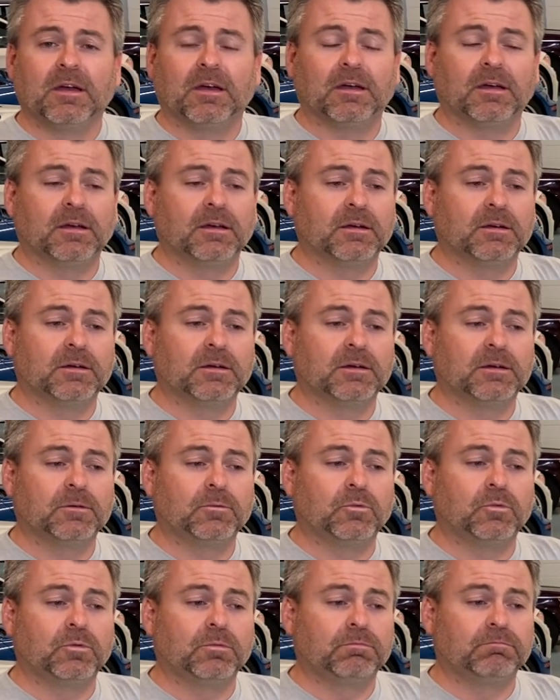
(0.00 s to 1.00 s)

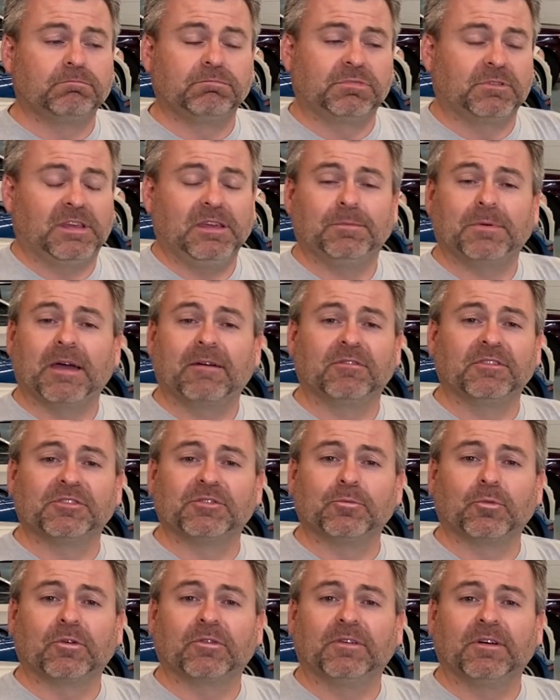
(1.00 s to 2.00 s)
we'll keep having
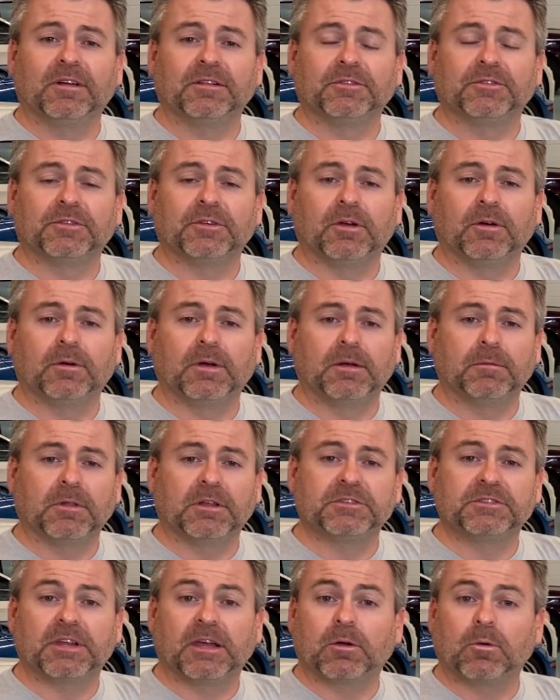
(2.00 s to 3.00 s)
some more fun. So
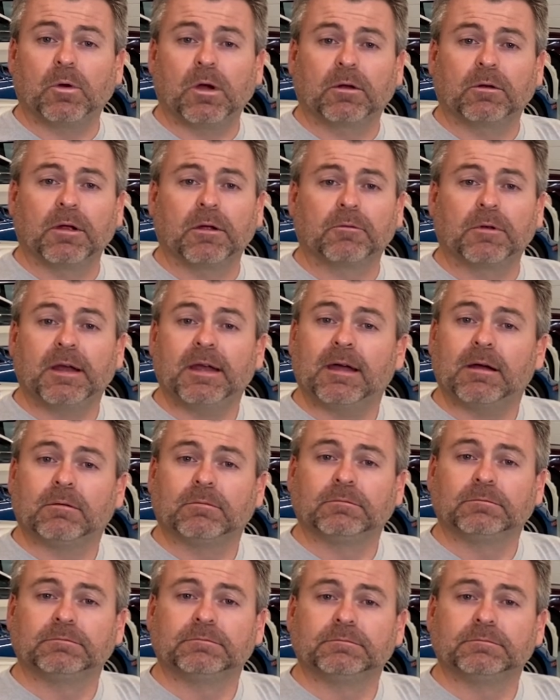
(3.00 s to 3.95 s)
let's take a walk around right now.